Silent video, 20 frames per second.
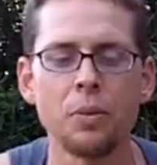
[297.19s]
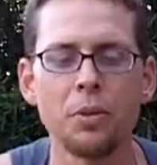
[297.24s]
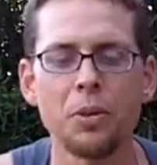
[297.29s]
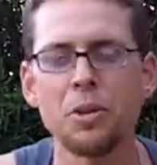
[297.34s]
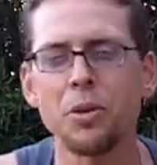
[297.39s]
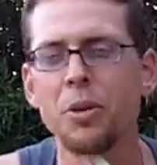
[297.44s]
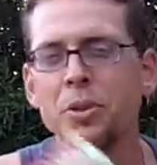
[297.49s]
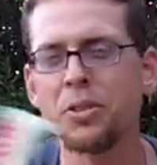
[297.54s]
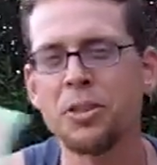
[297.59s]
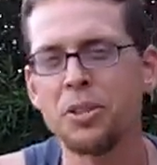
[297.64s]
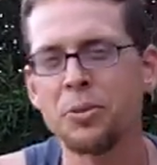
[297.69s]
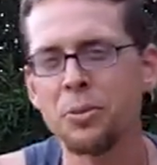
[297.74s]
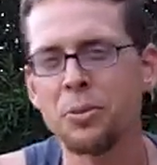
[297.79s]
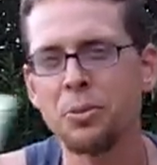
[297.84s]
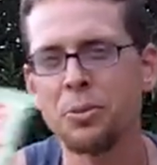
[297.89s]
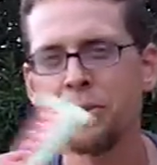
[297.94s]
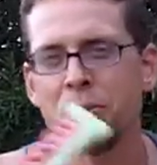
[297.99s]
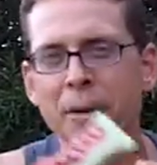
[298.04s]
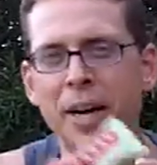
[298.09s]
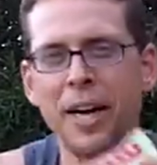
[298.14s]
but they're always nice when
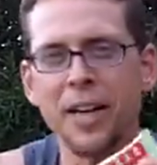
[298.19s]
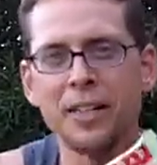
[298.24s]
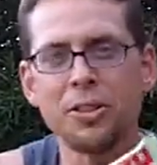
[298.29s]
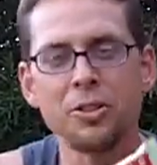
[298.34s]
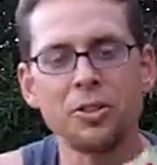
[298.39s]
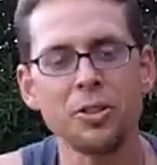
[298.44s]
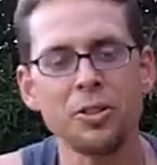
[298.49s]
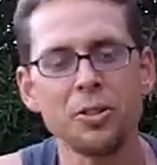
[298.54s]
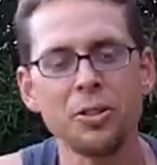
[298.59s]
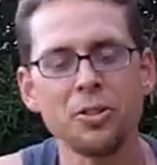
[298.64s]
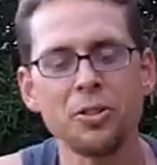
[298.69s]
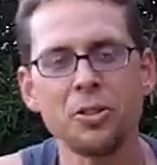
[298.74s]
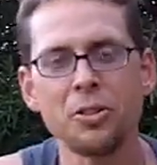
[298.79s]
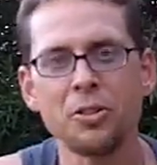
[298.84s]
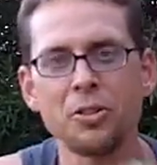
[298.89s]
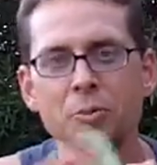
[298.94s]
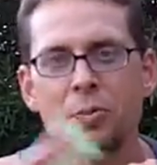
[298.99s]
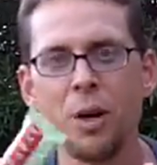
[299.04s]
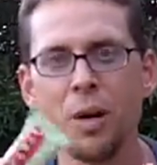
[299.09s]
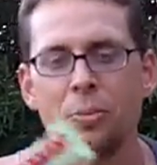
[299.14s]
they're prepackaged so that you
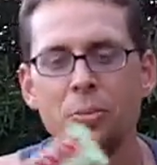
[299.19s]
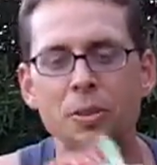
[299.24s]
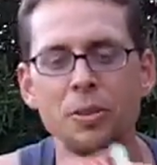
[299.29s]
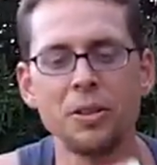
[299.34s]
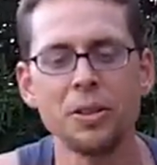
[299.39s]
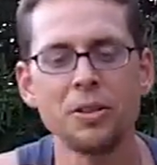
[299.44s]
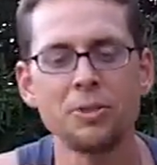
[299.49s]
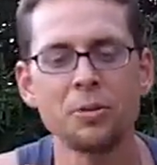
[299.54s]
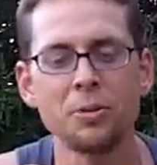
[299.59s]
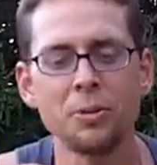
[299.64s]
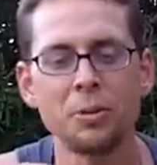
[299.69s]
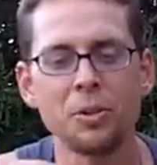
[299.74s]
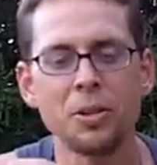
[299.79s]
can just pop one in.